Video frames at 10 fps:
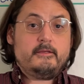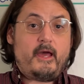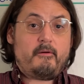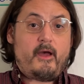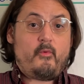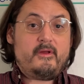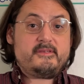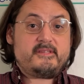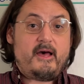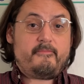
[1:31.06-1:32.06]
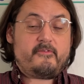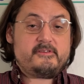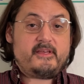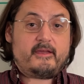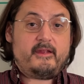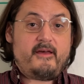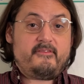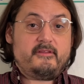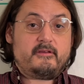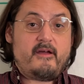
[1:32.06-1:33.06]
Now, I want to stop for a second and have a
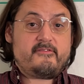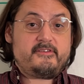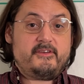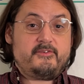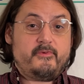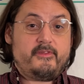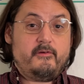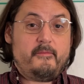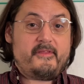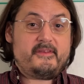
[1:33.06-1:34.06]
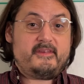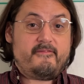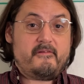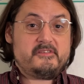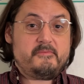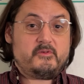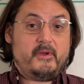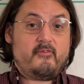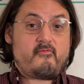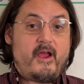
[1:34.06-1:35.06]
little conversation with you about the difference
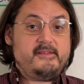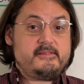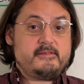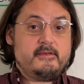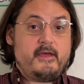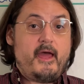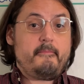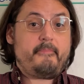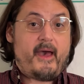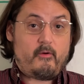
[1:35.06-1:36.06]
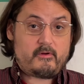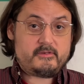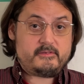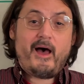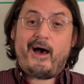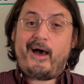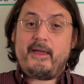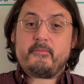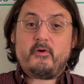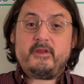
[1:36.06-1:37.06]
between rights and powers. I
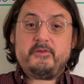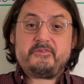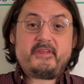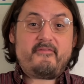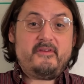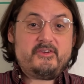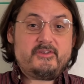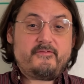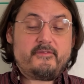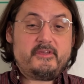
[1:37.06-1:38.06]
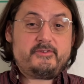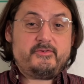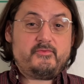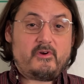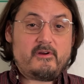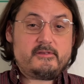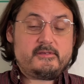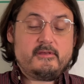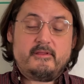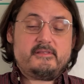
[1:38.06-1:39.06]
am going to use definitions for these two
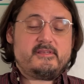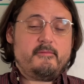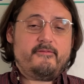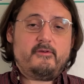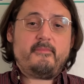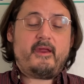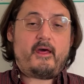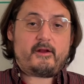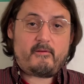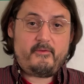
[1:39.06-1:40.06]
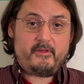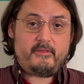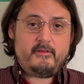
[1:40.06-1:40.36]
words that some of you may not agree with.